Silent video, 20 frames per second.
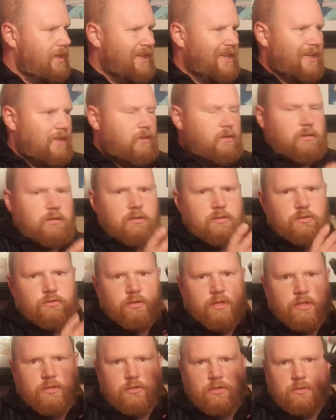I don't know,
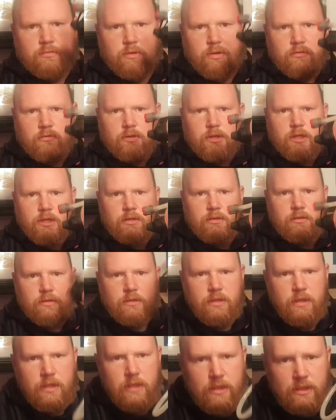Trail something or other.
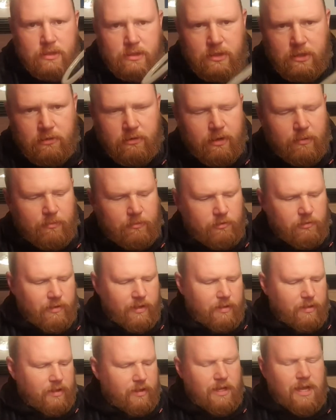It's a
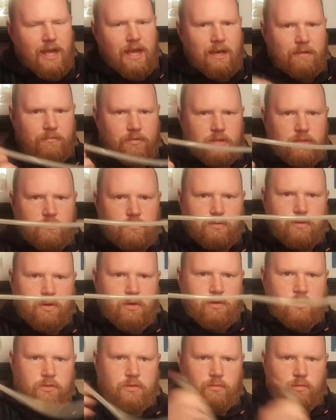great, absolute
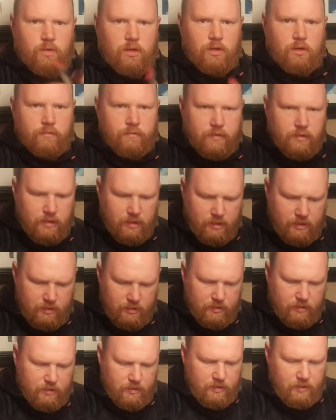awesome water filter.
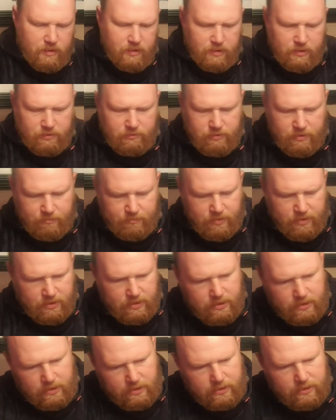Great bit of
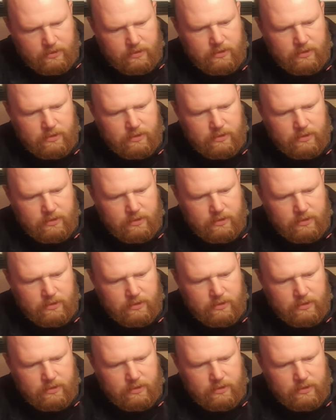kit.